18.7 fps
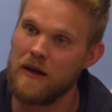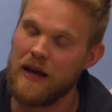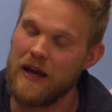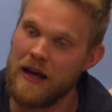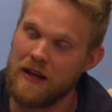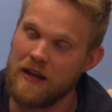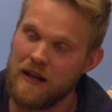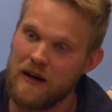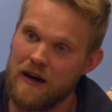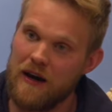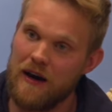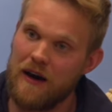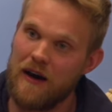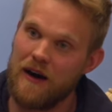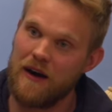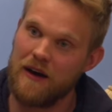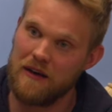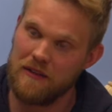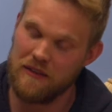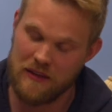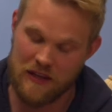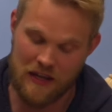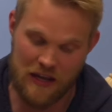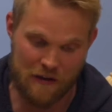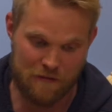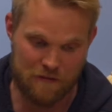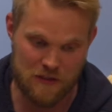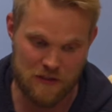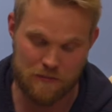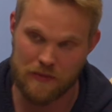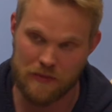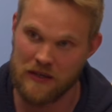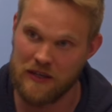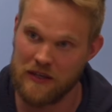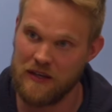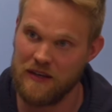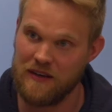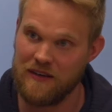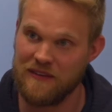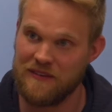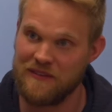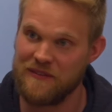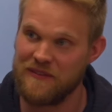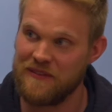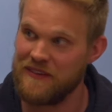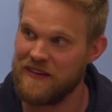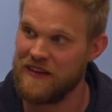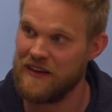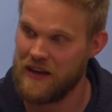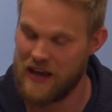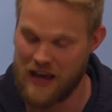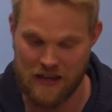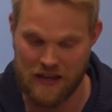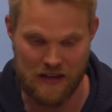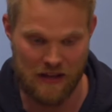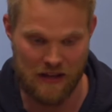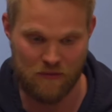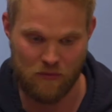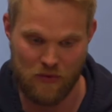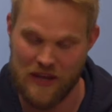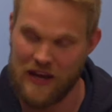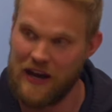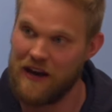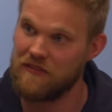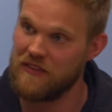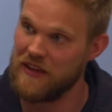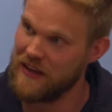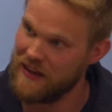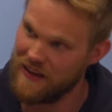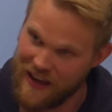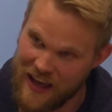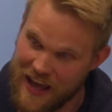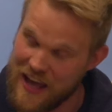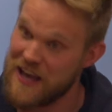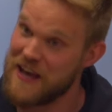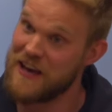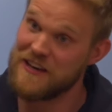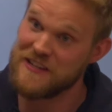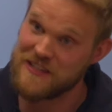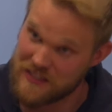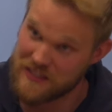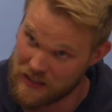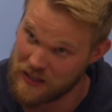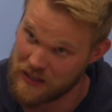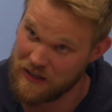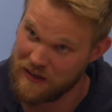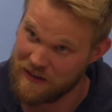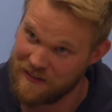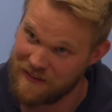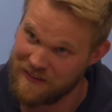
And the FSP, and then we have the AAC,